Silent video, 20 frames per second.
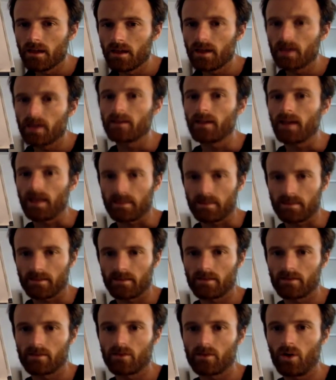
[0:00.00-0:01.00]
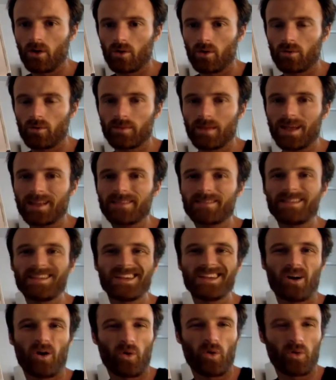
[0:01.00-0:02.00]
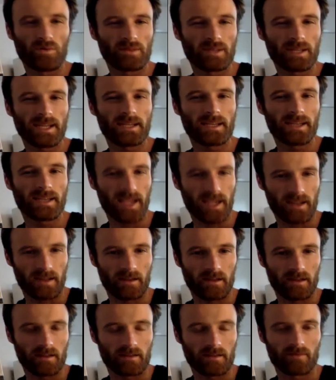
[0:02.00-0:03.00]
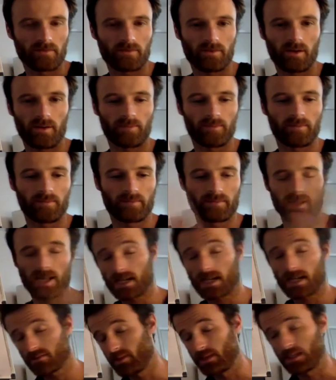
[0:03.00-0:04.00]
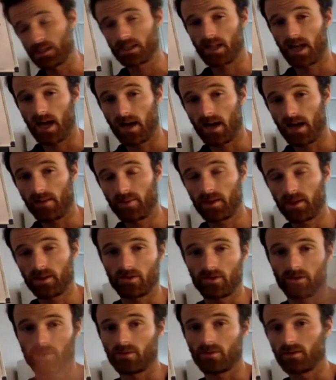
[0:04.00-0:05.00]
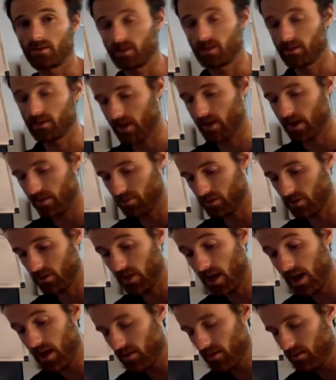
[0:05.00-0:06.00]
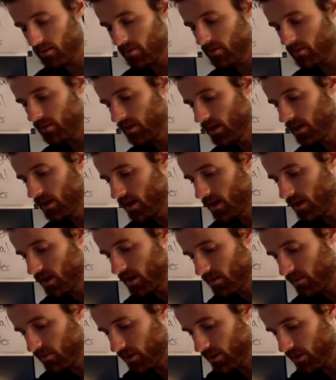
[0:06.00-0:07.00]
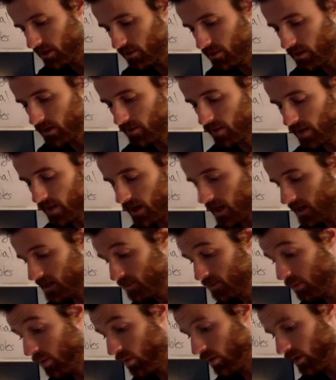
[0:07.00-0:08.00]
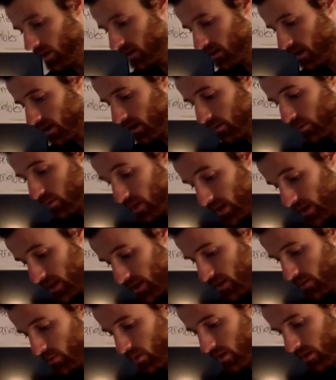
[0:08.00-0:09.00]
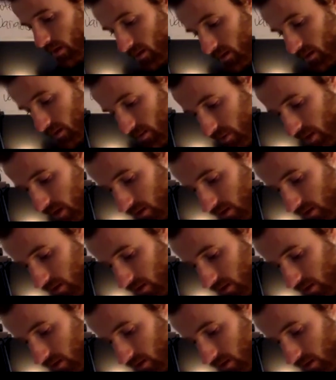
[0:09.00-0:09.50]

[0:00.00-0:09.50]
Yes, so that's the only data from last week's lab that you'll use in this lab. So that brings me to my next point that I really want to make